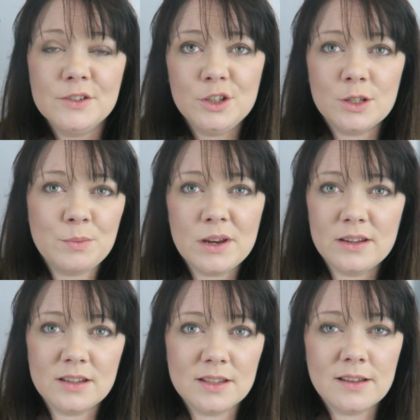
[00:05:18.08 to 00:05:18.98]
just put
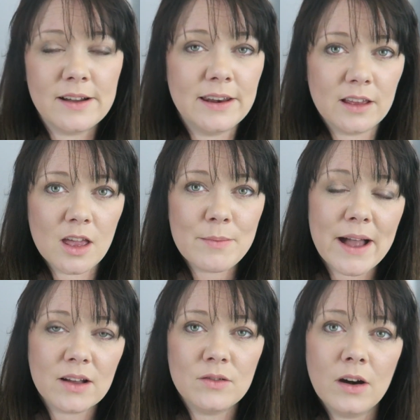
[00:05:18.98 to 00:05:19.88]
it to the side and go
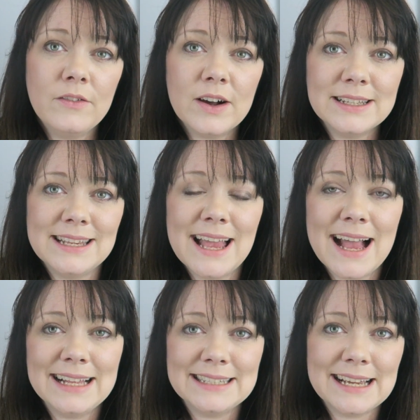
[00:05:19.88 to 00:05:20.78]
back and revise it
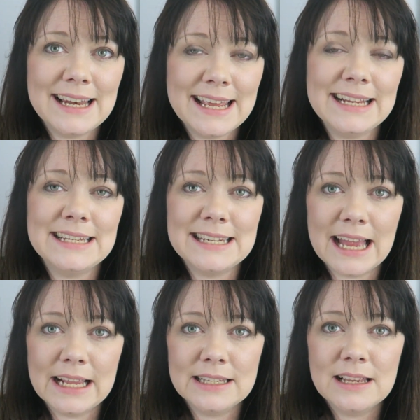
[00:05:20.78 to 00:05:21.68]
at a later
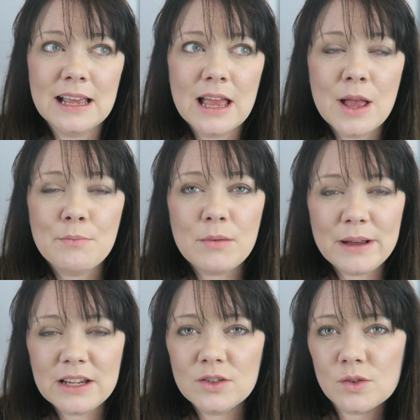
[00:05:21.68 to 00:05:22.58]
date. But
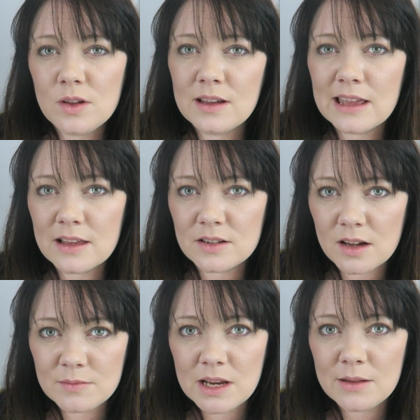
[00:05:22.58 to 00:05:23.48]
making sure you get that
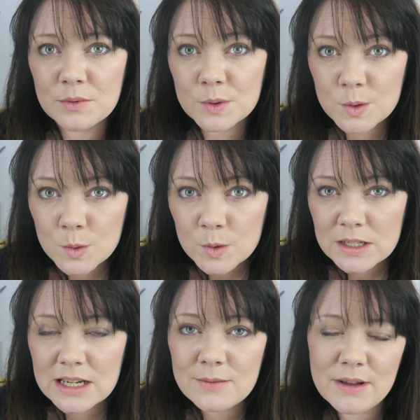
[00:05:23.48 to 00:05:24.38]
timetable
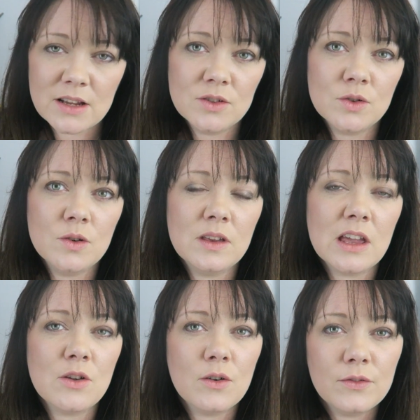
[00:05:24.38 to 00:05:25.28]
sorted, making sure you
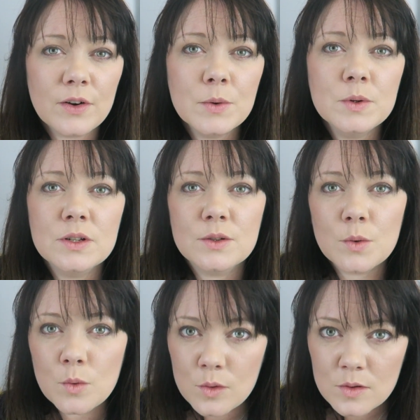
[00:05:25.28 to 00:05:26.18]
get your folders
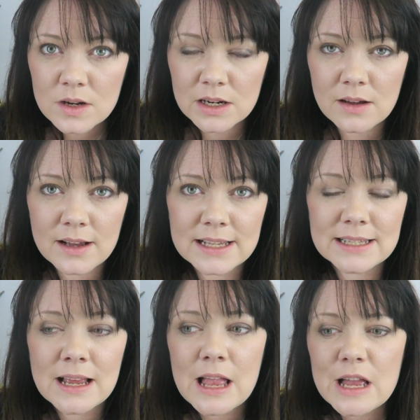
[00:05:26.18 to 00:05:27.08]

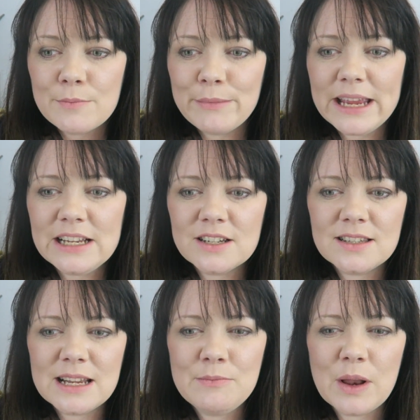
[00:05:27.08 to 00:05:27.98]
organised, may
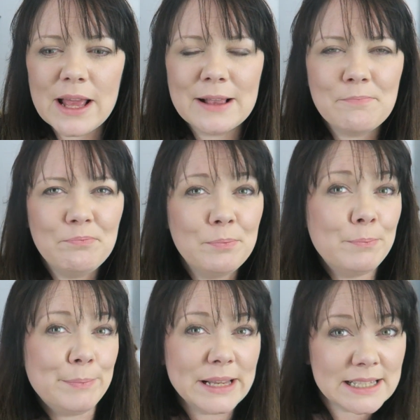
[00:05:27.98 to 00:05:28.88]
just seem like
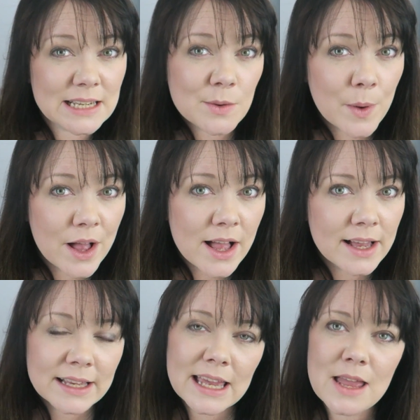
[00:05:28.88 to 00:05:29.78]
busy
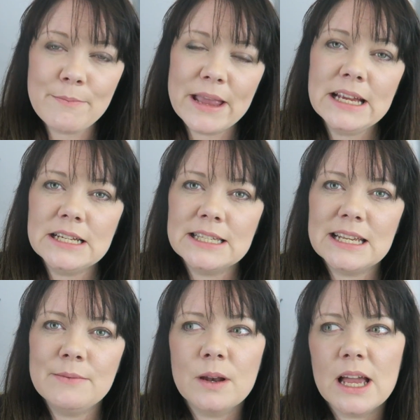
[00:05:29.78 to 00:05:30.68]
work, it may just
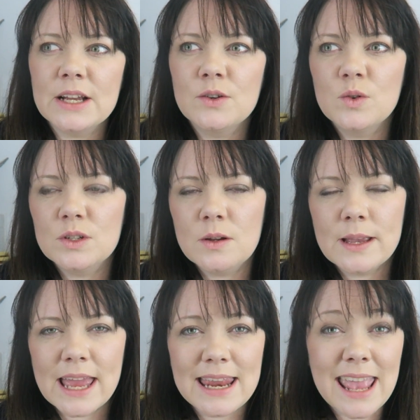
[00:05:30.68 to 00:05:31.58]
seem like not
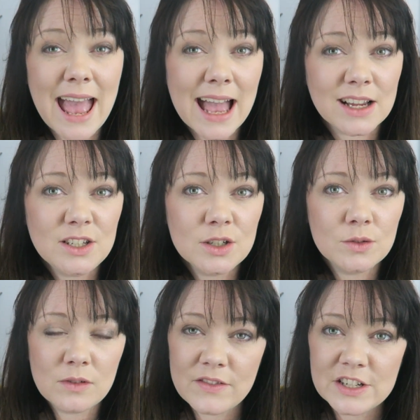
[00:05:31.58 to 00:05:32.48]
doing any
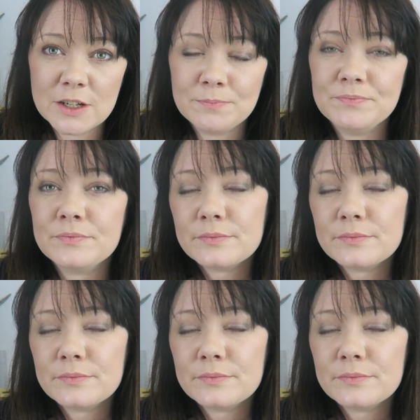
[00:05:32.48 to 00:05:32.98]
actual revision,